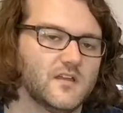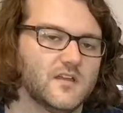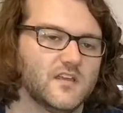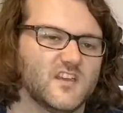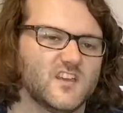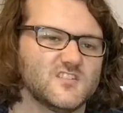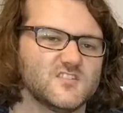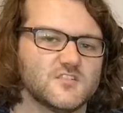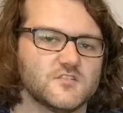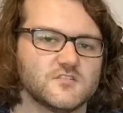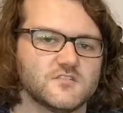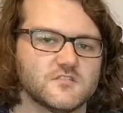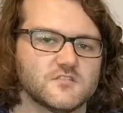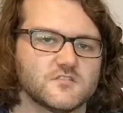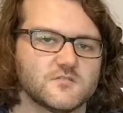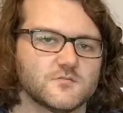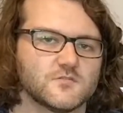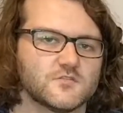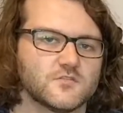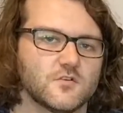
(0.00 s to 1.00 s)
is using some
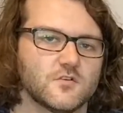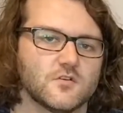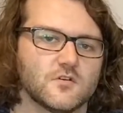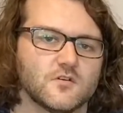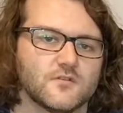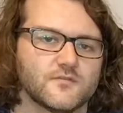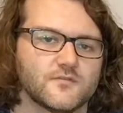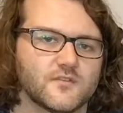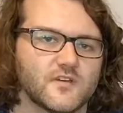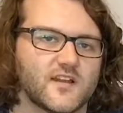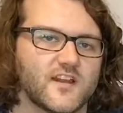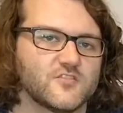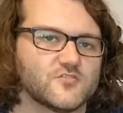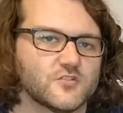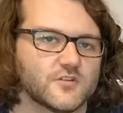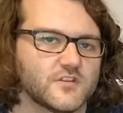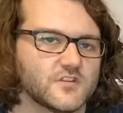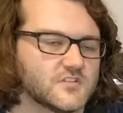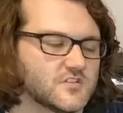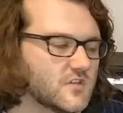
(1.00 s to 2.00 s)
sort of
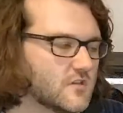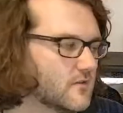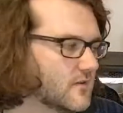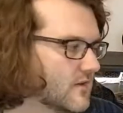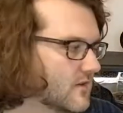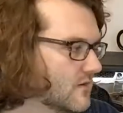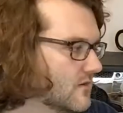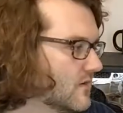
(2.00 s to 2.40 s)
electronic tuner.